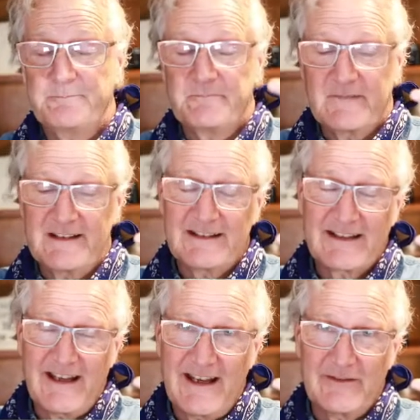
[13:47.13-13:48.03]
it's
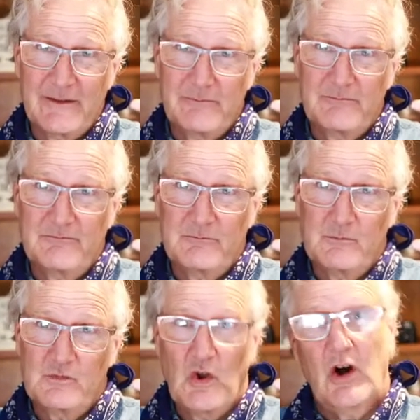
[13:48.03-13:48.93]
kind of a
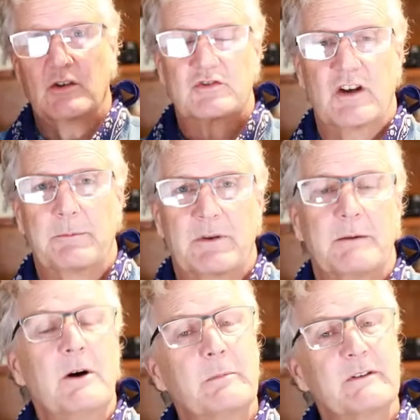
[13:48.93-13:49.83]
long shot, but I'm
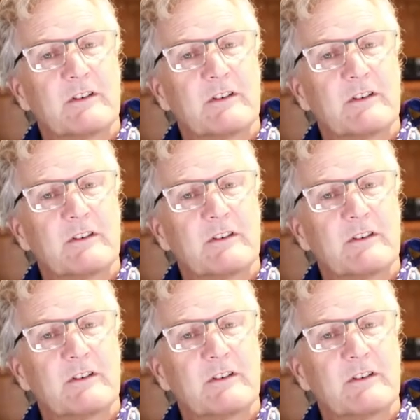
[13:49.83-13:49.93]
hoping for a